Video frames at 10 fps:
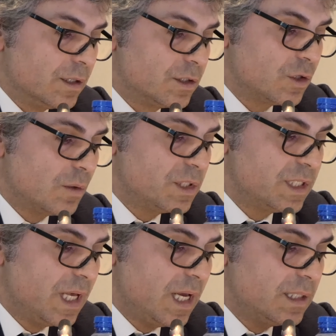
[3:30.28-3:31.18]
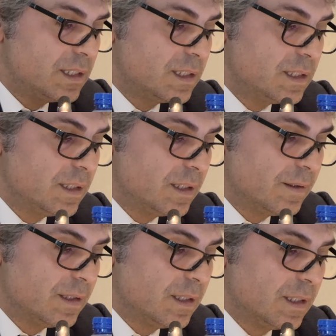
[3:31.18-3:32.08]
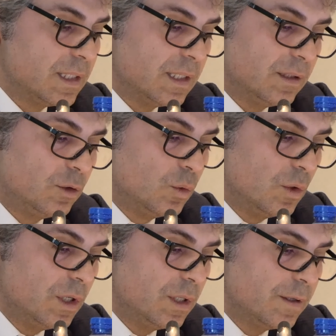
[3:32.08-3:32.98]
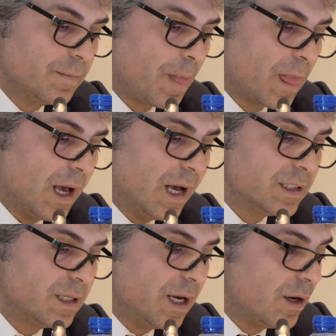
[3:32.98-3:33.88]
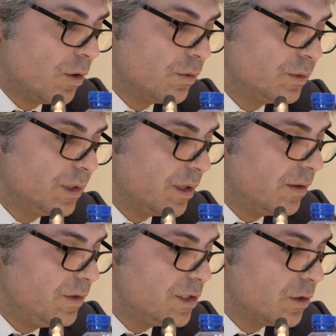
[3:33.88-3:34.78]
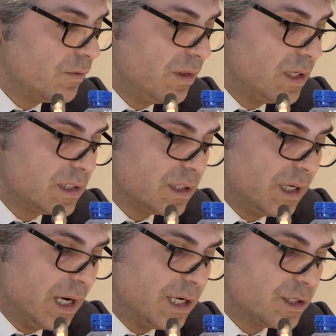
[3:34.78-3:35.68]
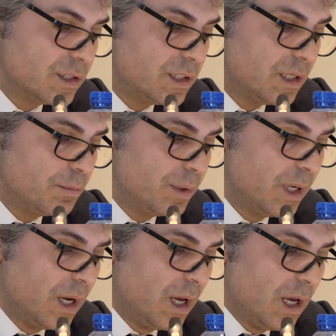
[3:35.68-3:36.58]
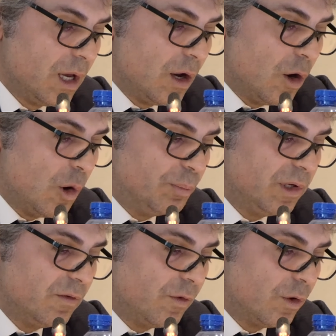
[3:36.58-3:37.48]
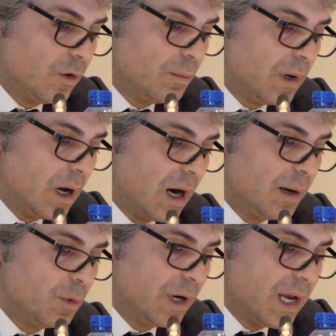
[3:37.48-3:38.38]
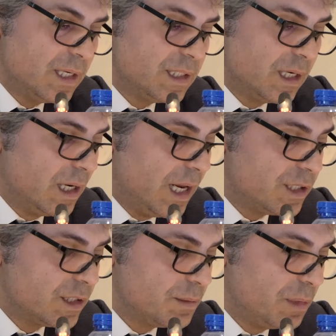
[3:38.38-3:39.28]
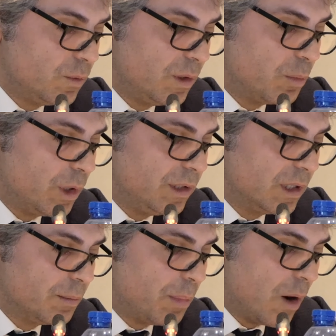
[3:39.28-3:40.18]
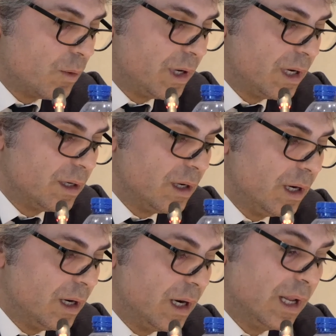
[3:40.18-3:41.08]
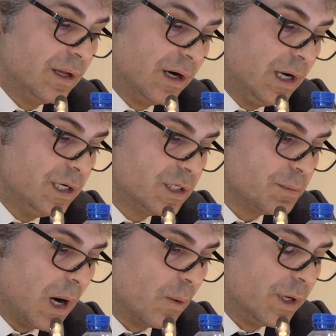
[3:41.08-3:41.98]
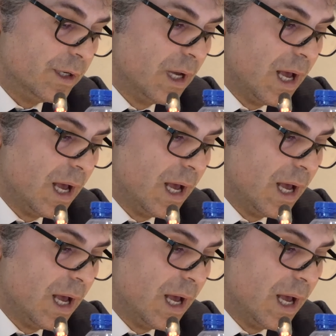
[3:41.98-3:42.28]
Some states took as their own the vision of this relationship, opting for harmonizing relations between political power and religious power.